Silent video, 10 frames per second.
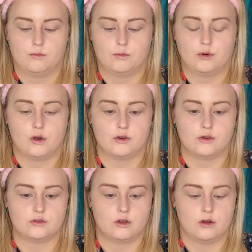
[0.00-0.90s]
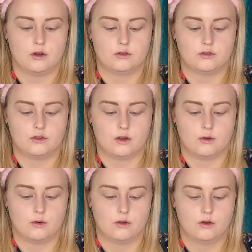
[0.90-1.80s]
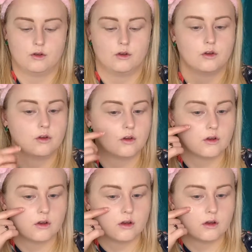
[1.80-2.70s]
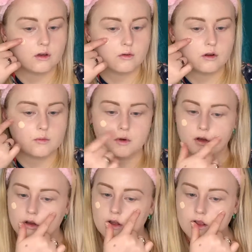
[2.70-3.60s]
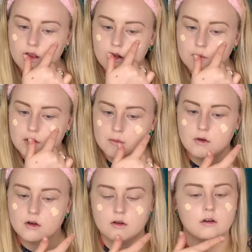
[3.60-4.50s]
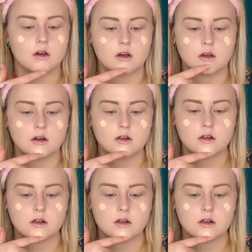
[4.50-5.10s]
product on, so I'm going to put a little bit more on.